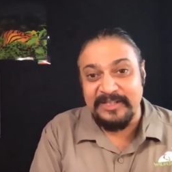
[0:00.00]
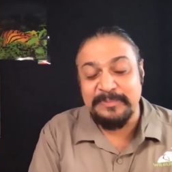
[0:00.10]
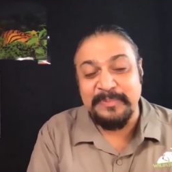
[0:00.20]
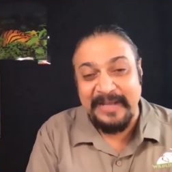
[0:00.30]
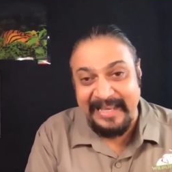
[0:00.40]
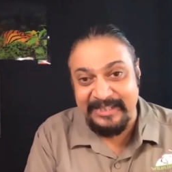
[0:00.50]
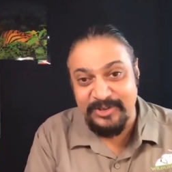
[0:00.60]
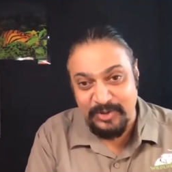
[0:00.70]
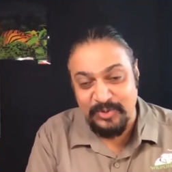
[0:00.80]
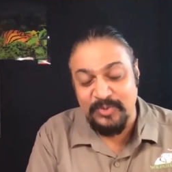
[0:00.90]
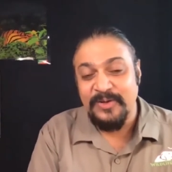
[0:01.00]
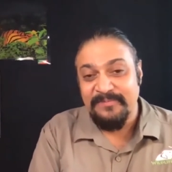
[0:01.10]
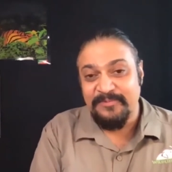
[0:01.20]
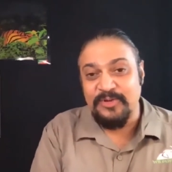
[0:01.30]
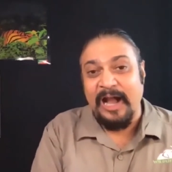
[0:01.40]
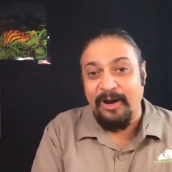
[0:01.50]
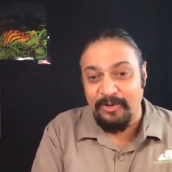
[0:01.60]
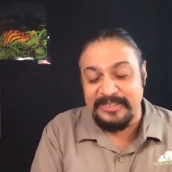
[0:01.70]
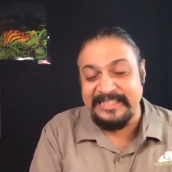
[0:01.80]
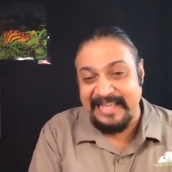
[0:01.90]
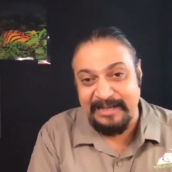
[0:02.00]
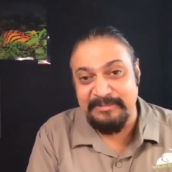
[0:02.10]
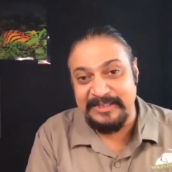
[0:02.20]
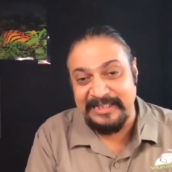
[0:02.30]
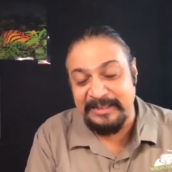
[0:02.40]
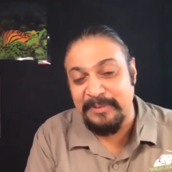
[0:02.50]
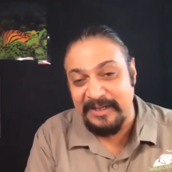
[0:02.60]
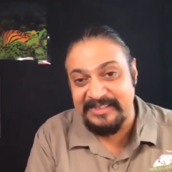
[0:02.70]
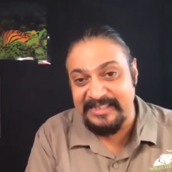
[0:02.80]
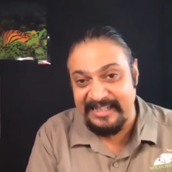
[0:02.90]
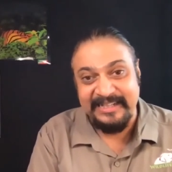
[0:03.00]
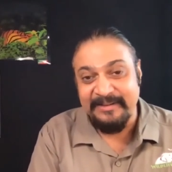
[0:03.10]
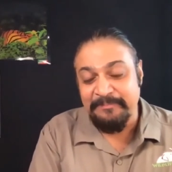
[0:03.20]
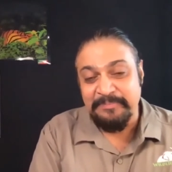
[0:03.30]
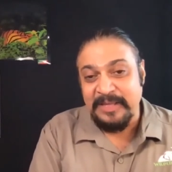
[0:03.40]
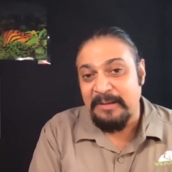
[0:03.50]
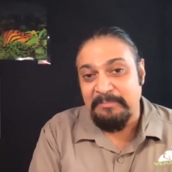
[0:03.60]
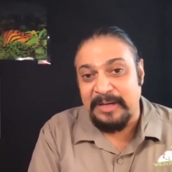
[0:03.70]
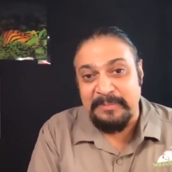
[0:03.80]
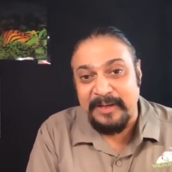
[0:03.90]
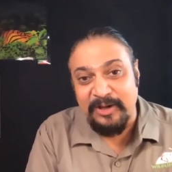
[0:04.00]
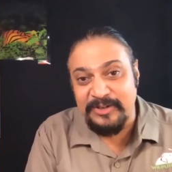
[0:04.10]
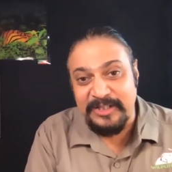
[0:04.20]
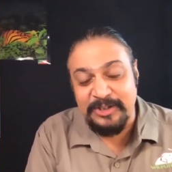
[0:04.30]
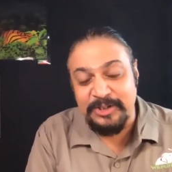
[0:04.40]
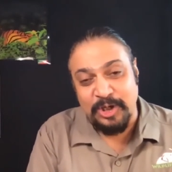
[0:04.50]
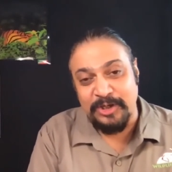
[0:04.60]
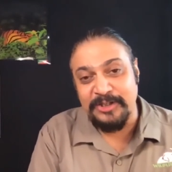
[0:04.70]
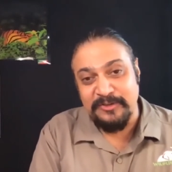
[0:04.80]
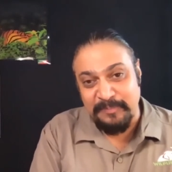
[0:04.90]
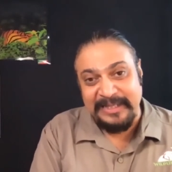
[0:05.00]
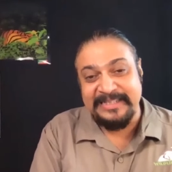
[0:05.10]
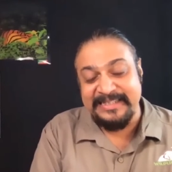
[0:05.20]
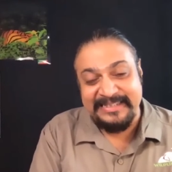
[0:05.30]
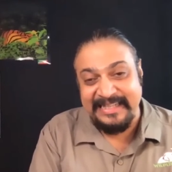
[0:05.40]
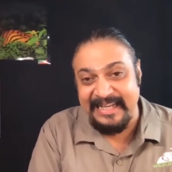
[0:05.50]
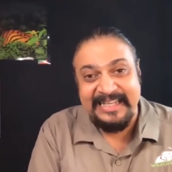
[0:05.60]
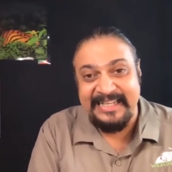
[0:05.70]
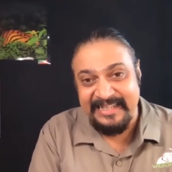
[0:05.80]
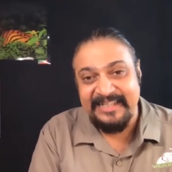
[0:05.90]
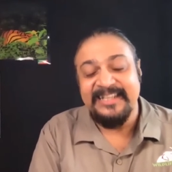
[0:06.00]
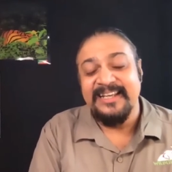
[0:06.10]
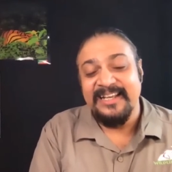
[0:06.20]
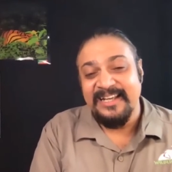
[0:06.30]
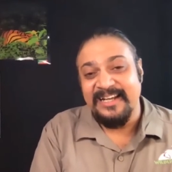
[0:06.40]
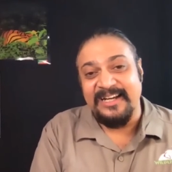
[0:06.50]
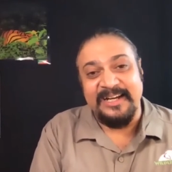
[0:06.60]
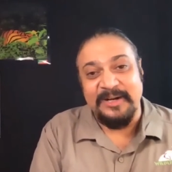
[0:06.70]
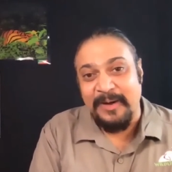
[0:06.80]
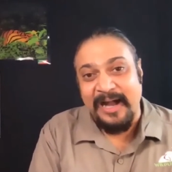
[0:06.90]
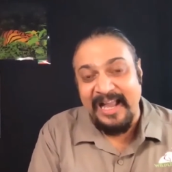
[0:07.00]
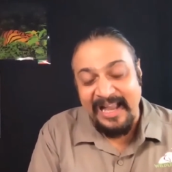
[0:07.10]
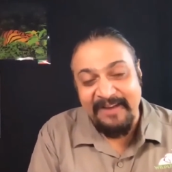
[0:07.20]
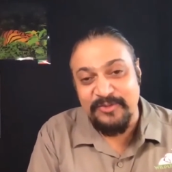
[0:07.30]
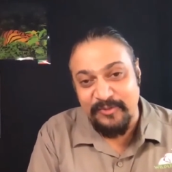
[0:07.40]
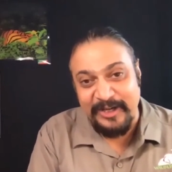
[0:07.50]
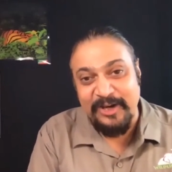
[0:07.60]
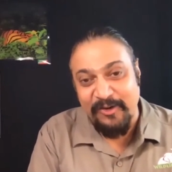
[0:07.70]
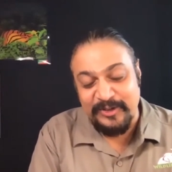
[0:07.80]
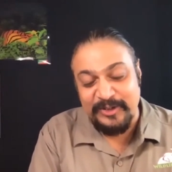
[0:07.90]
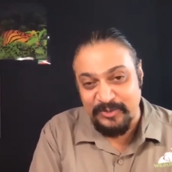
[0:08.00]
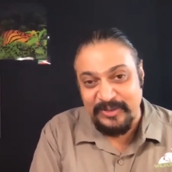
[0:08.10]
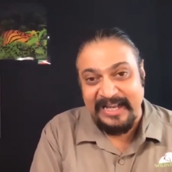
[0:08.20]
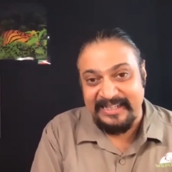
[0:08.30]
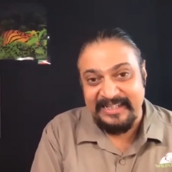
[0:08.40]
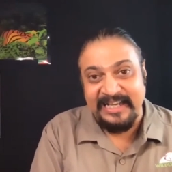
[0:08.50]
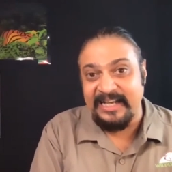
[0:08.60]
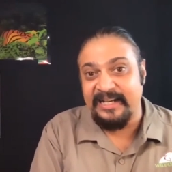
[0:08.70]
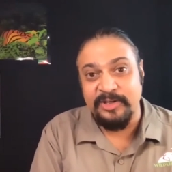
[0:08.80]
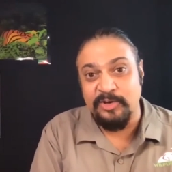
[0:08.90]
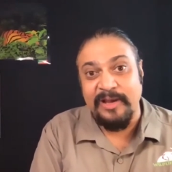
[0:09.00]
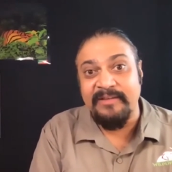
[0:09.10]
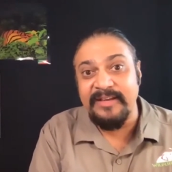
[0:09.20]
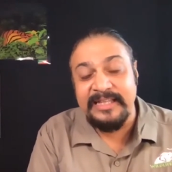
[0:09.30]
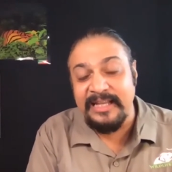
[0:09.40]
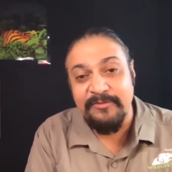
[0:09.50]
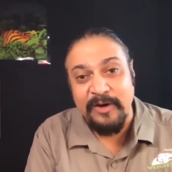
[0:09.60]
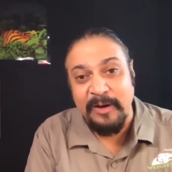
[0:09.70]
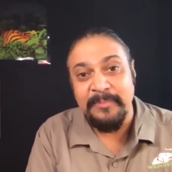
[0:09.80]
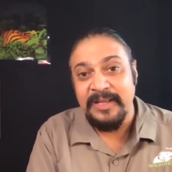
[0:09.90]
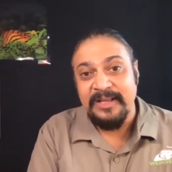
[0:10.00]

us place to, to house these animals and the birds in. But because there's a shortage of place in Delhi, uh, I have to very often do that. And you know anything from